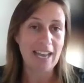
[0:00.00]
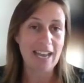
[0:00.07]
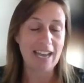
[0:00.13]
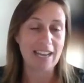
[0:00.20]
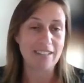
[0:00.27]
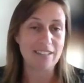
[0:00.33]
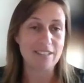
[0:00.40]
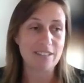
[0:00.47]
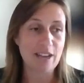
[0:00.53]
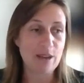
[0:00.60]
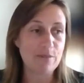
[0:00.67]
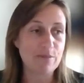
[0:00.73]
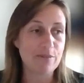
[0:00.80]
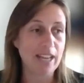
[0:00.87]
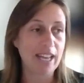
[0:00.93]
And
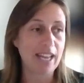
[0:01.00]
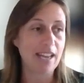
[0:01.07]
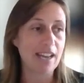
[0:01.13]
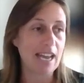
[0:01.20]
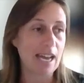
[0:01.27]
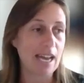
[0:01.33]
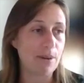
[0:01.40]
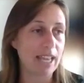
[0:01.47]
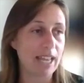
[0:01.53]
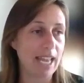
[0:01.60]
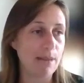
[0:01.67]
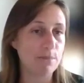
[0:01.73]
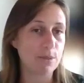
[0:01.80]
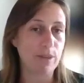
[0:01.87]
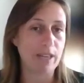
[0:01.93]
hopefully our
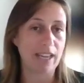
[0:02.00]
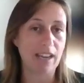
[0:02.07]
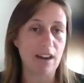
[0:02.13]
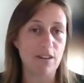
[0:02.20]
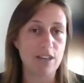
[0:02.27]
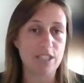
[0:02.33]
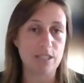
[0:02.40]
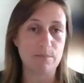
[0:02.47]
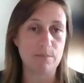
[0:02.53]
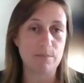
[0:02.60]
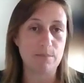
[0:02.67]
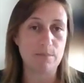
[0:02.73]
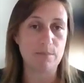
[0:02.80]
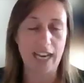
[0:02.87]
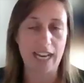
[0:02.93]
games will encourage them to
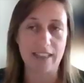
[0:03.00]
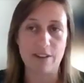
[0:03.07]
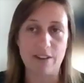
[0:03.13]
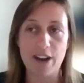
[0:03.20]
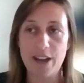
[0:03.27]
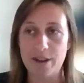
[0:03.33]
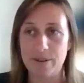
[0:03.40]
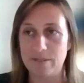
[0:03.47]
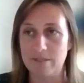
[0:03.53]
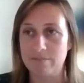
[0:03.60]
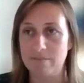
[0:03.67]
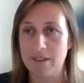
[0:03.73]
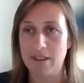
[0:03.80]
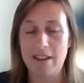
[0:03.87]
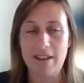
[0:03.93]
create their own